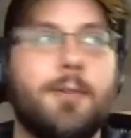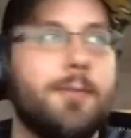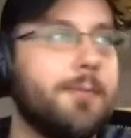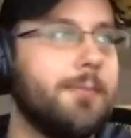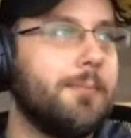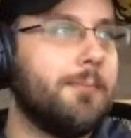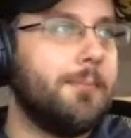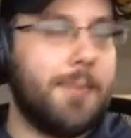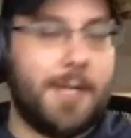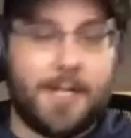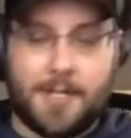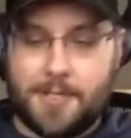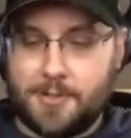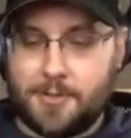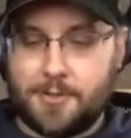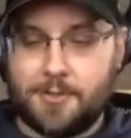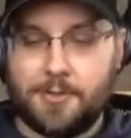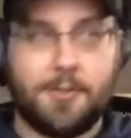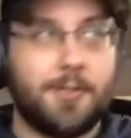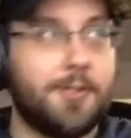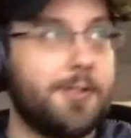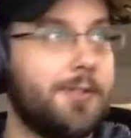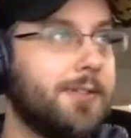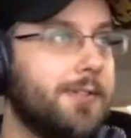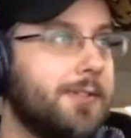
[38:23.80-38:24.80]

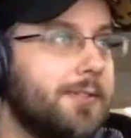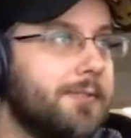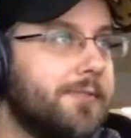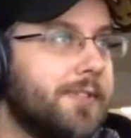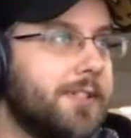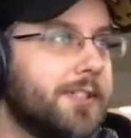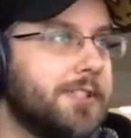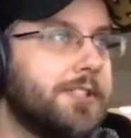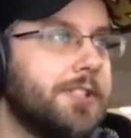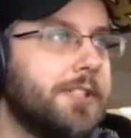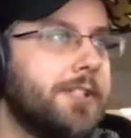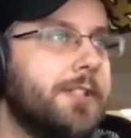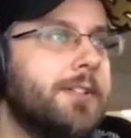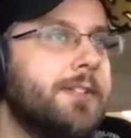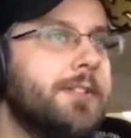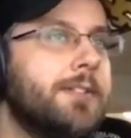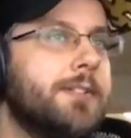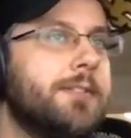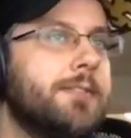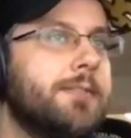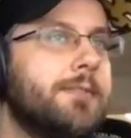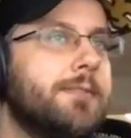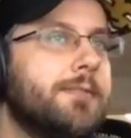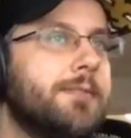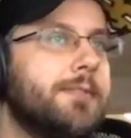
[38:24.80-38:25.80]
magical function
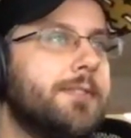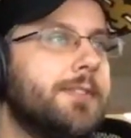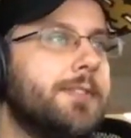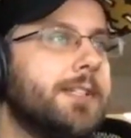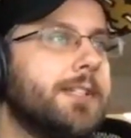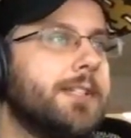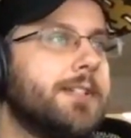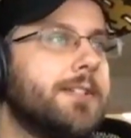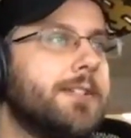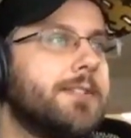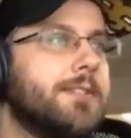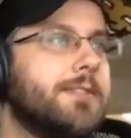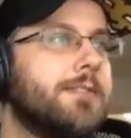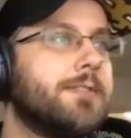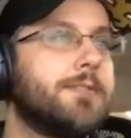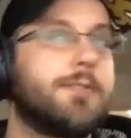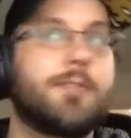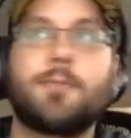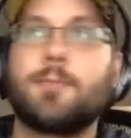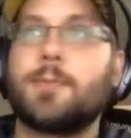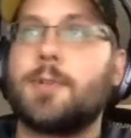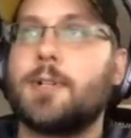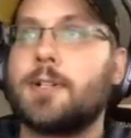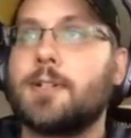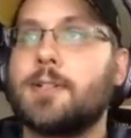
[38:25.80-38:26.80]
that just sort
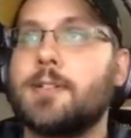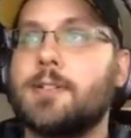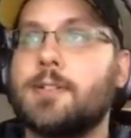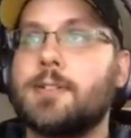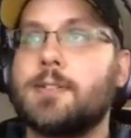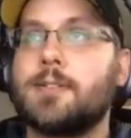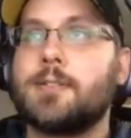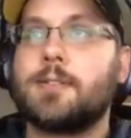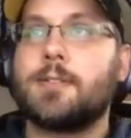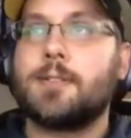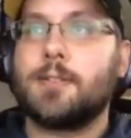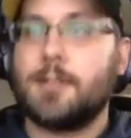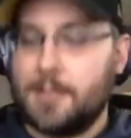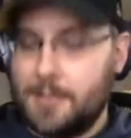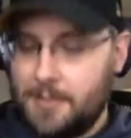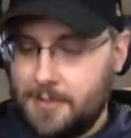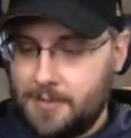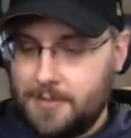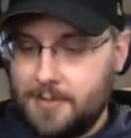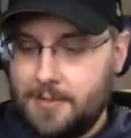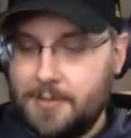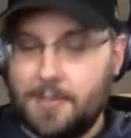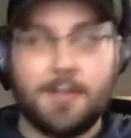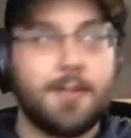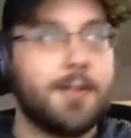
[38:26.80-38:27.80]
of works
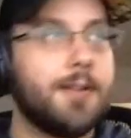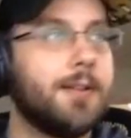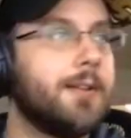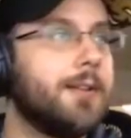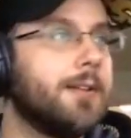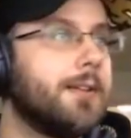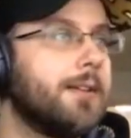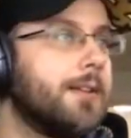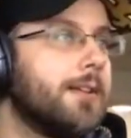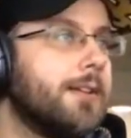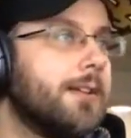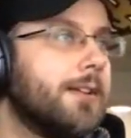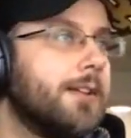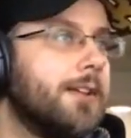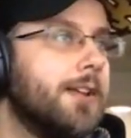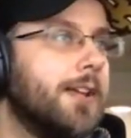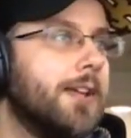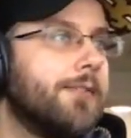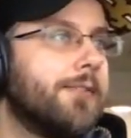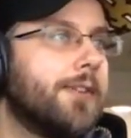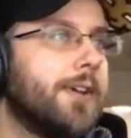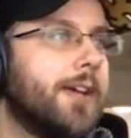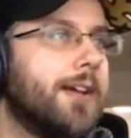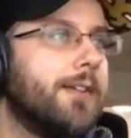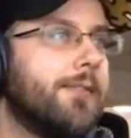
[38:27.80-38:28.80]

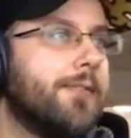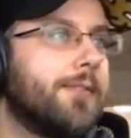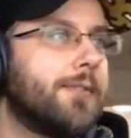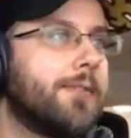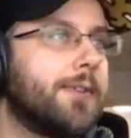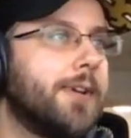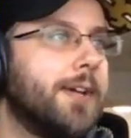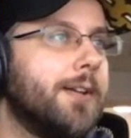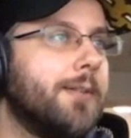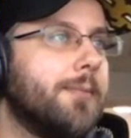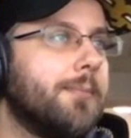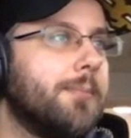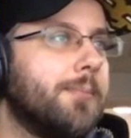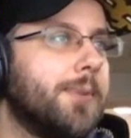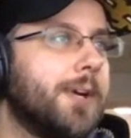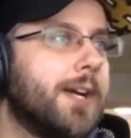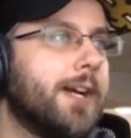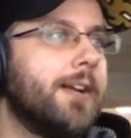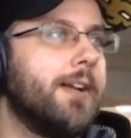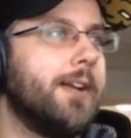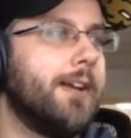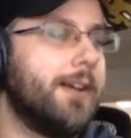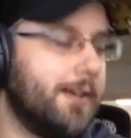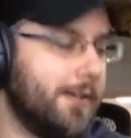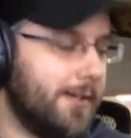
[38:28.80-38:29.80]
if I have the right
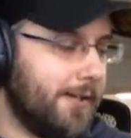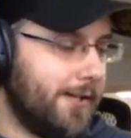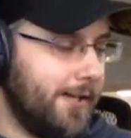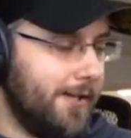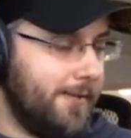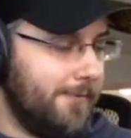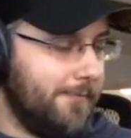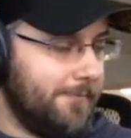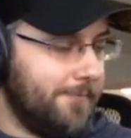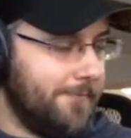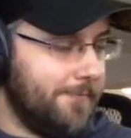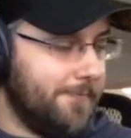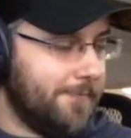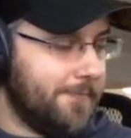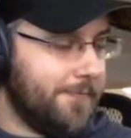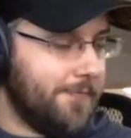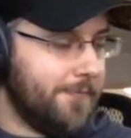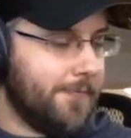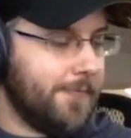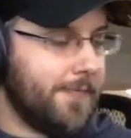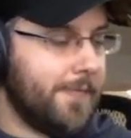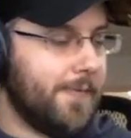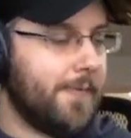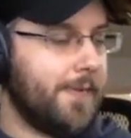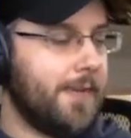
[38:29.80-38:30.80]
bracketing on it.
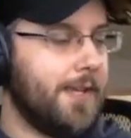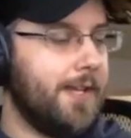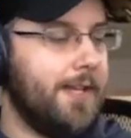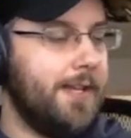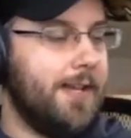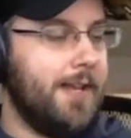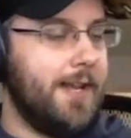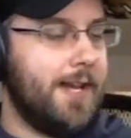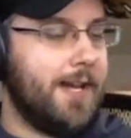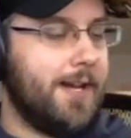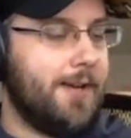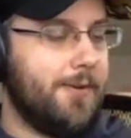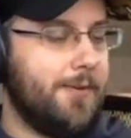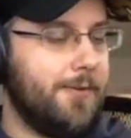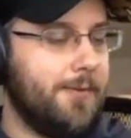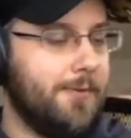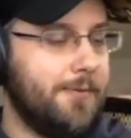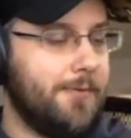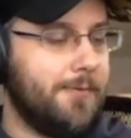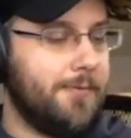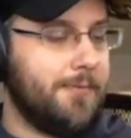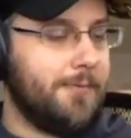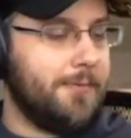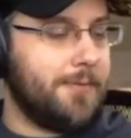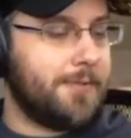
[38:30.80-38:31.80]
And now
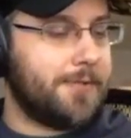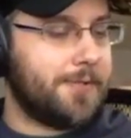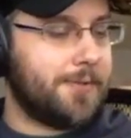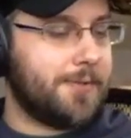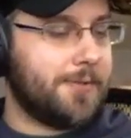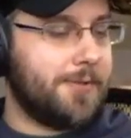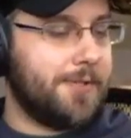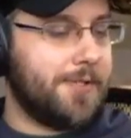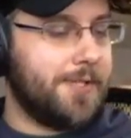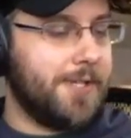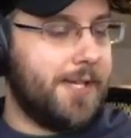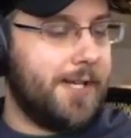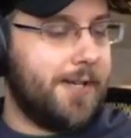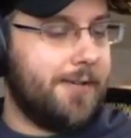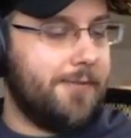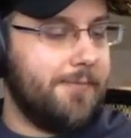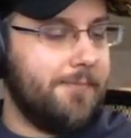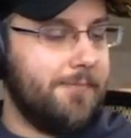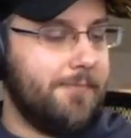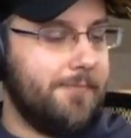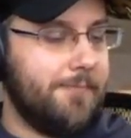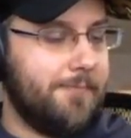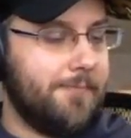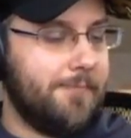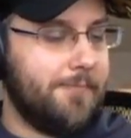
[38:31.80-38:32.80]
when we scroll down,
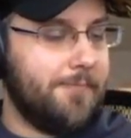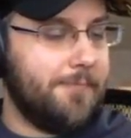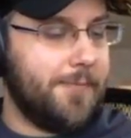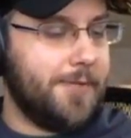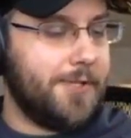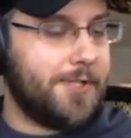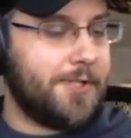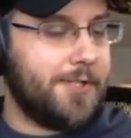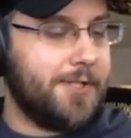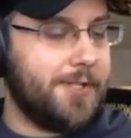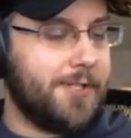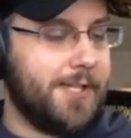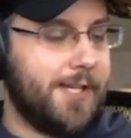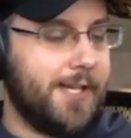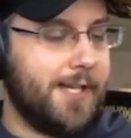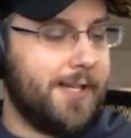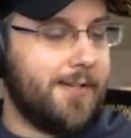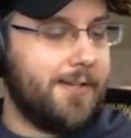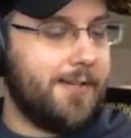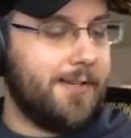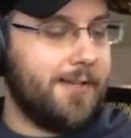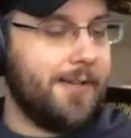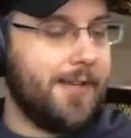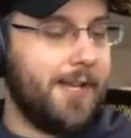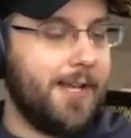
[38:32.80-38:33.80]
we should get
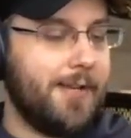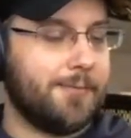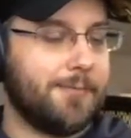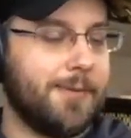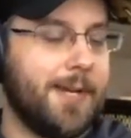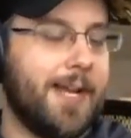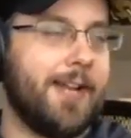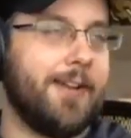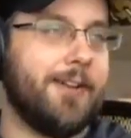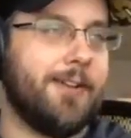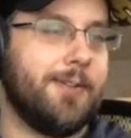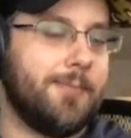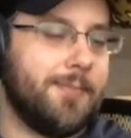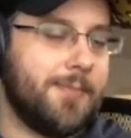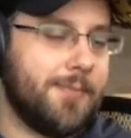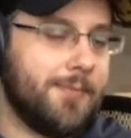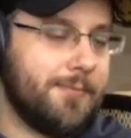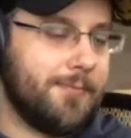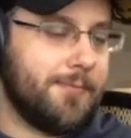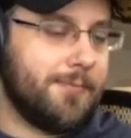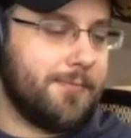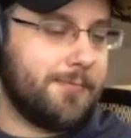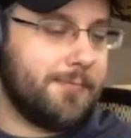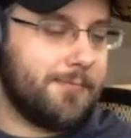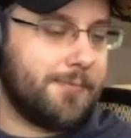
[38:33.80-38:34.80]
a random
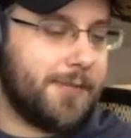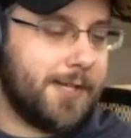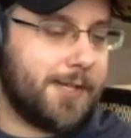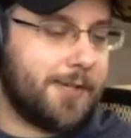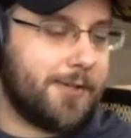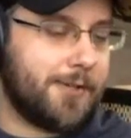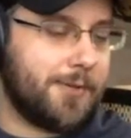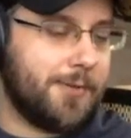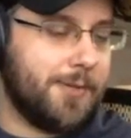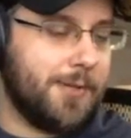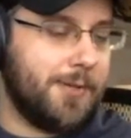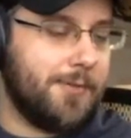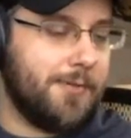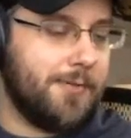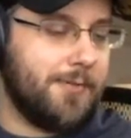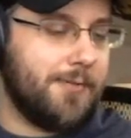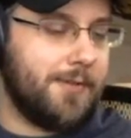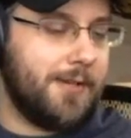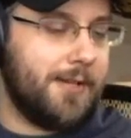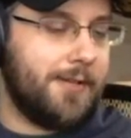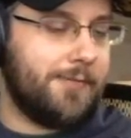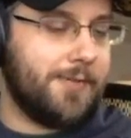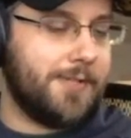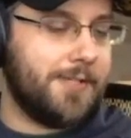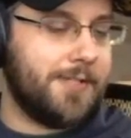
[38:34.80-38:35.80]
Riker quote
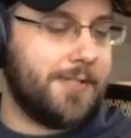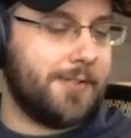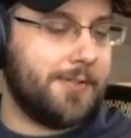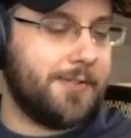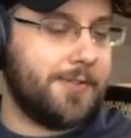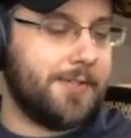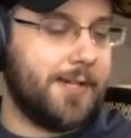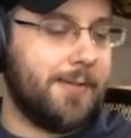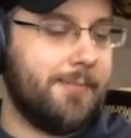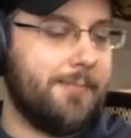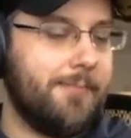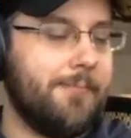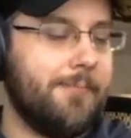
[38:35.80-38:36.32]
every single time.